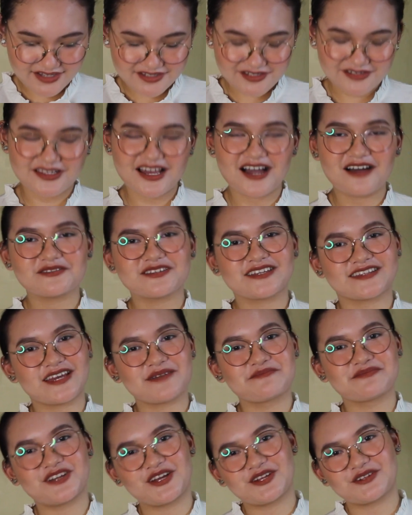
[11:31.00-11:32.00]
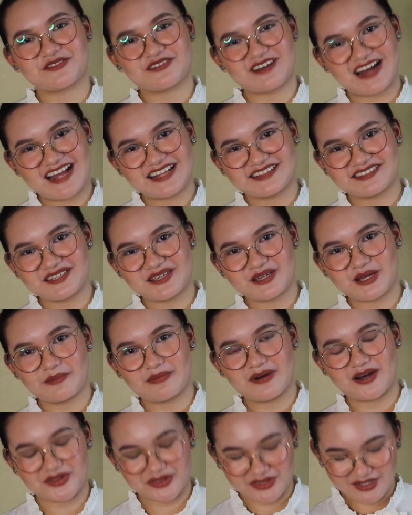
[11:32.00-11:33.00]
So now that I'm done ranting
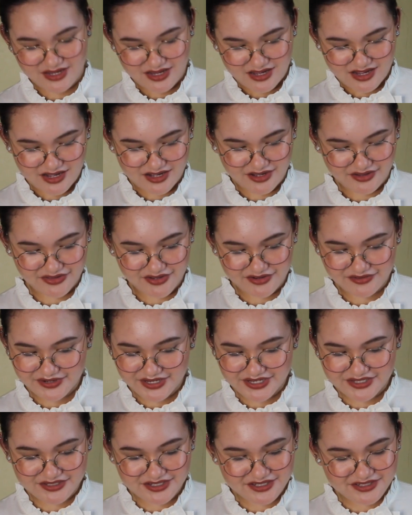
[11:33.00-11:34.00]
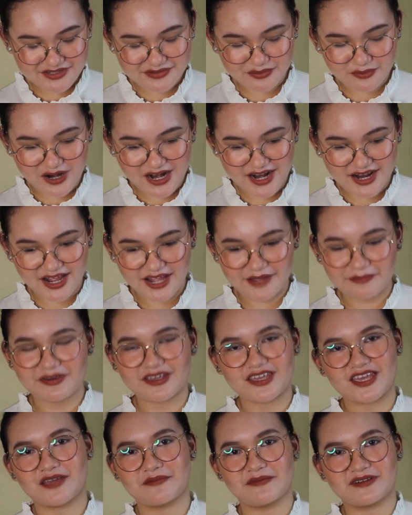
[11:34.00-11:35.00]
about the reasons why I
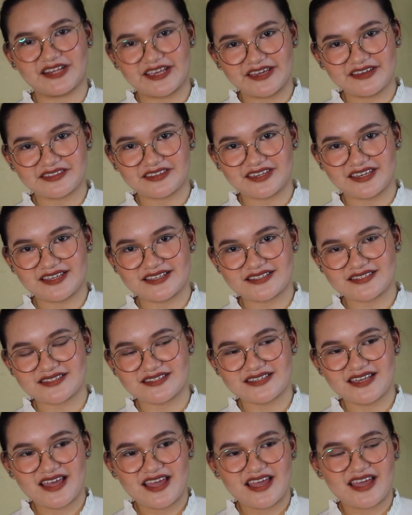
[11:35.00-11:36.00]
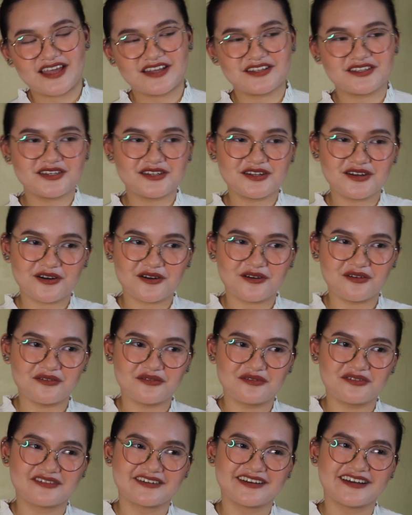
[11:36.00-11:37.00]
became an atheist, and you
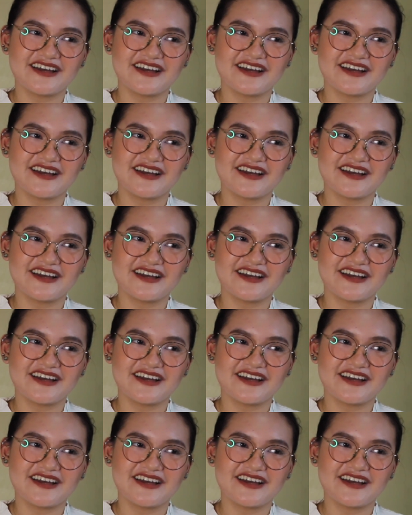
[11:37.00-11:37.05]
know,